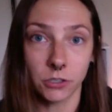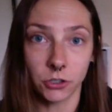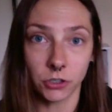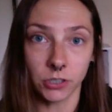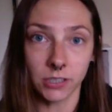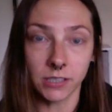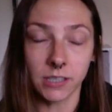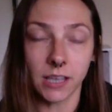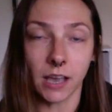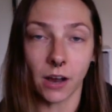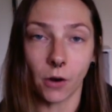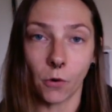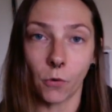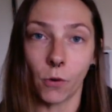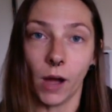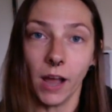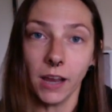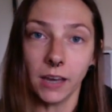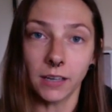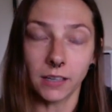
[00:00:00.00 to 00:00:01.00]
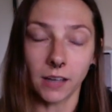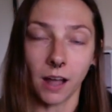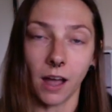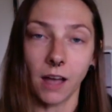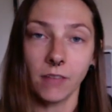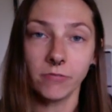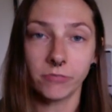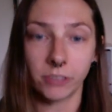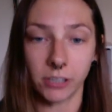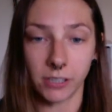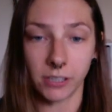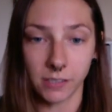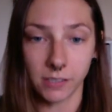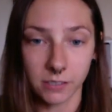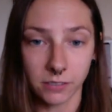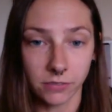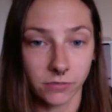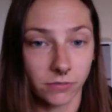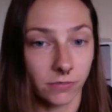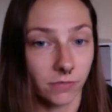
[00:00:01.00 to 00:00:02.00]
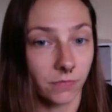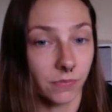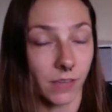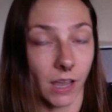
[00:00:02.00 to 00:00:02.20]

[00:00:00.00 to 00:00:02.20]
just that quiet confidence of,